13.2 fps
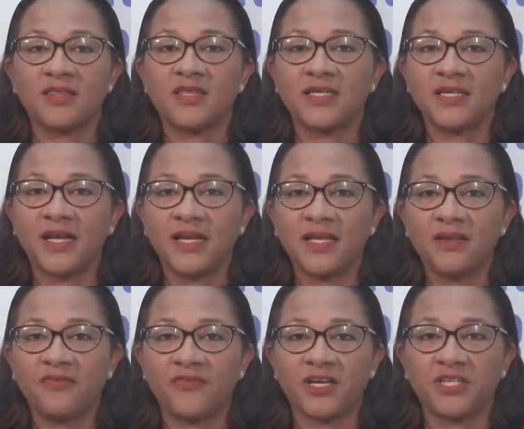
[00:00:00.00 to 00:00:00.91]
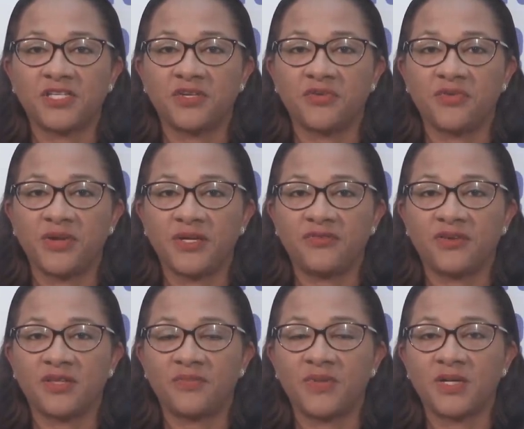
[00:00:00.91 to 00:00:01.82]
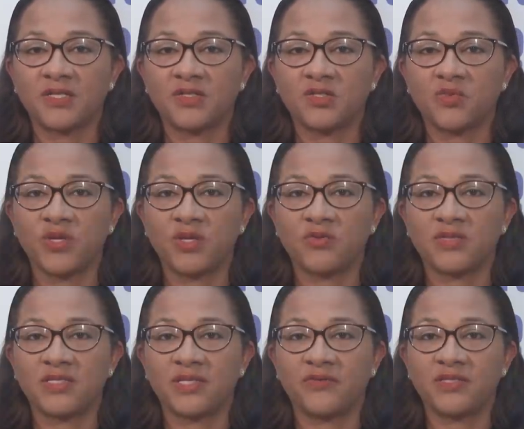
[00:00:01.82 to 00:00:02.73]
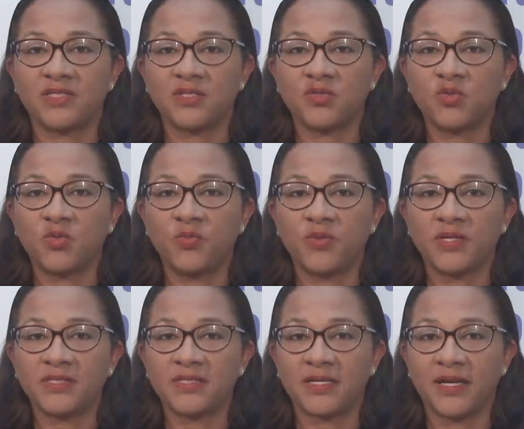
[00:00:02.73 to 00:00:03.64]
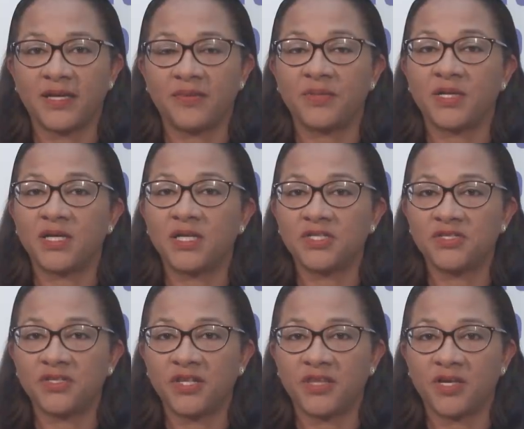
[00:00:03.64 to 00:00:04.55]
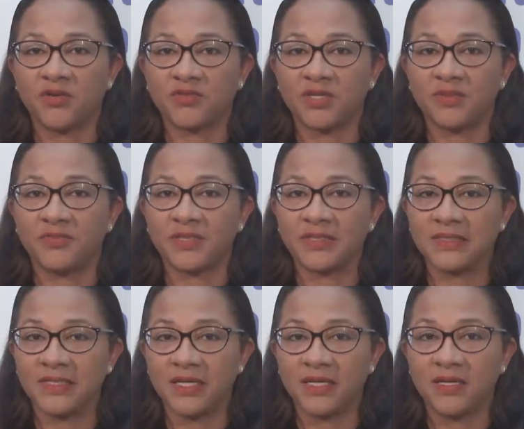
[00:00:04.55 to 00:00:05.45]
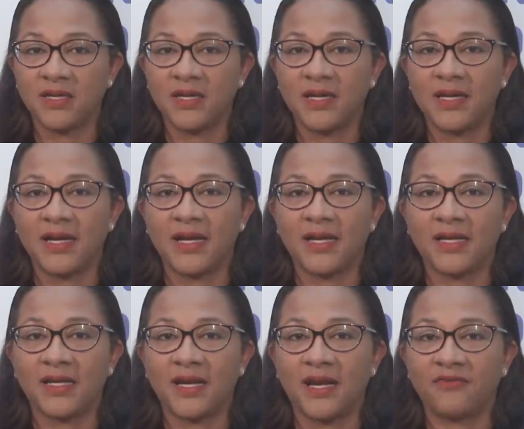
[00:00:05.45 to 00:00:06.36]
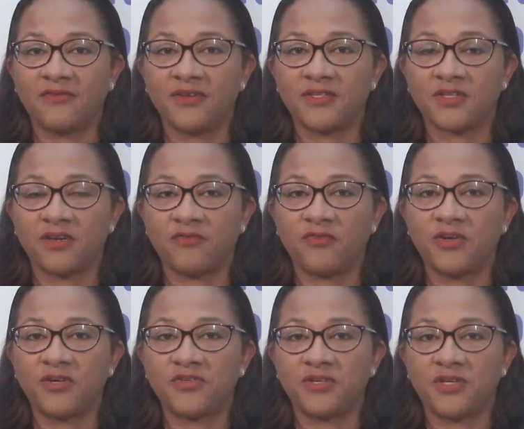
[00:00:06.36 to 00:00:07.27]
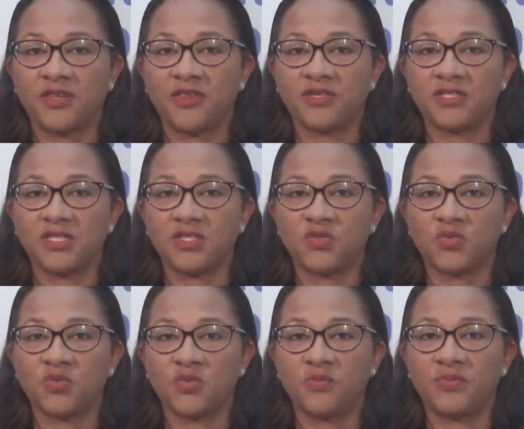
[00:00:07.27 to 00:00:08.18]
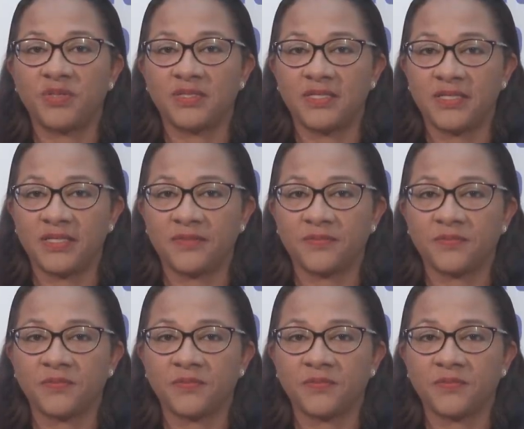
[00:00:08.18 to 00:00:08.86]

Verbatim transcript: The daily infection rate for the past week was 72.9 per 100,000 per day and an average of 132 per day.